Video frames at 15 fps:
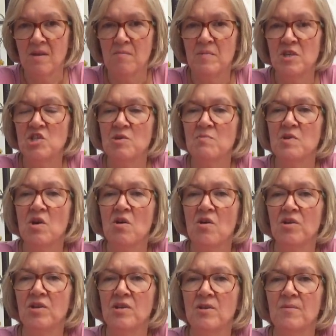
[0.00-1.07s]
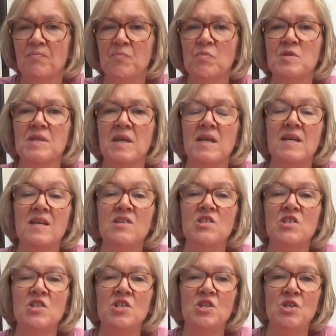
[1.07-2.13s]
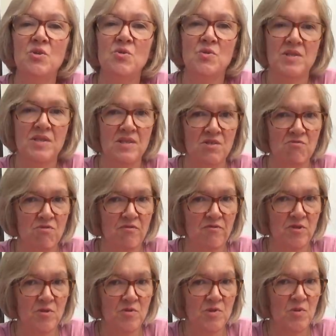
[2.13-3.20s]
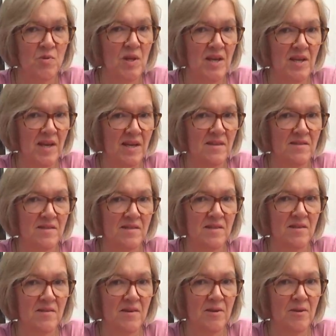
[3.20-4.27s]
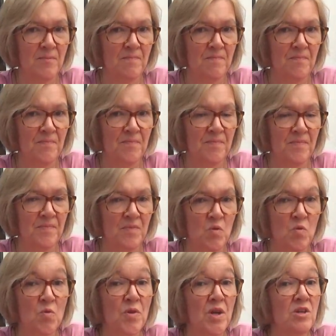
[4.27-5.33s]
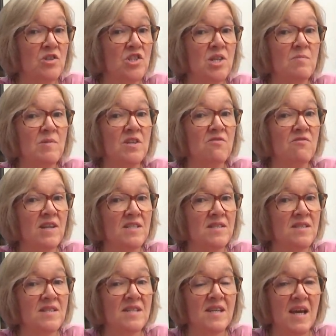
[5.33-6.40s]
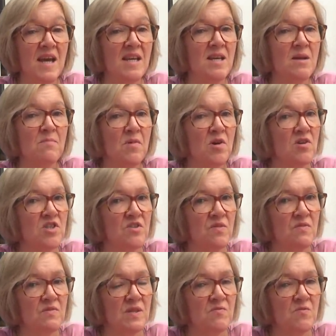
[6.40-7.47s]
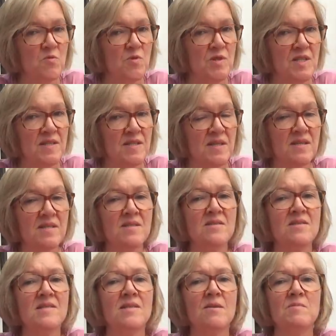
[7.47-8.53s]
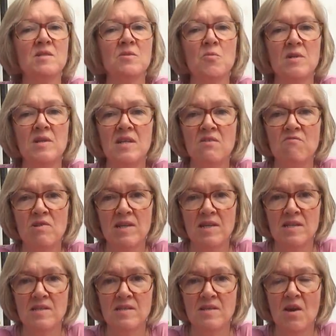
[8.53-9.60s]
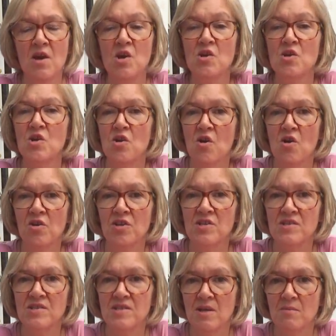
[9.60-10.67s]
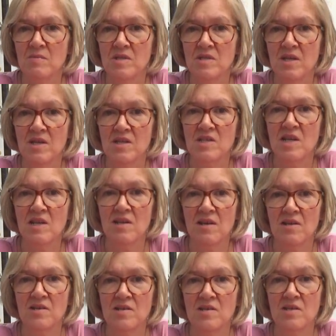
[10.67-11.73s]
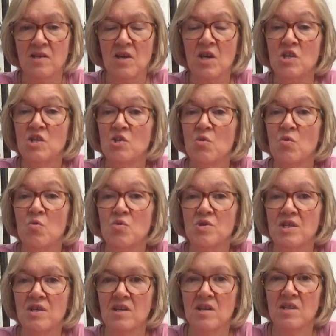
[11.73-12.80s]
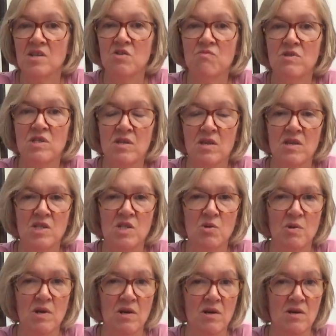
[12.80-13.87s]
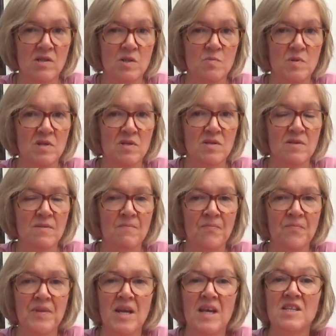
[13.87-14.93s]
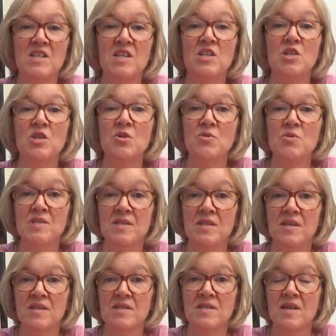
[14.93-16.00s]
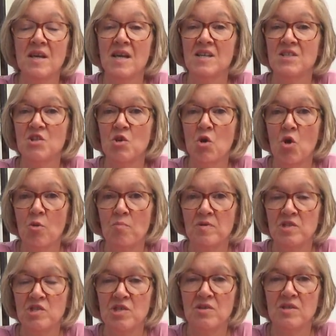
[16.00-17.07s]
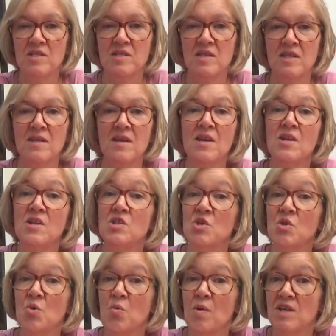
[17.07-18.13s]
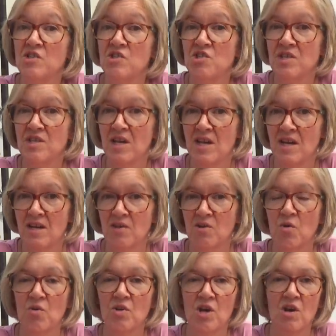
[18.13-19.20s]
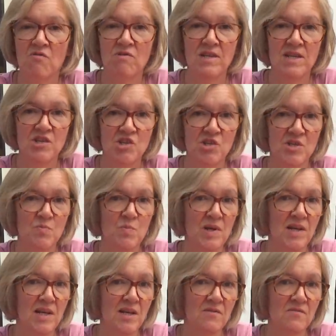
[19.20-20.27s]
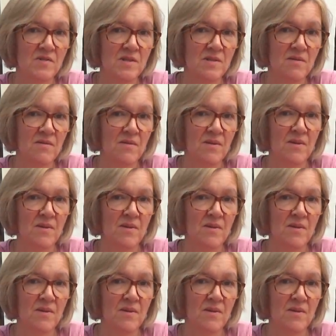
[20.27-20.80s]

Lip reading: Bishop Gardiner was keen to use this refusal against her, though. Although she'd been arrested again in March 1546 and subsequently released, Gardiner summoned her to London to order her to return to her husband, and he used this as an opportunity to question Anne on her religious beliefs.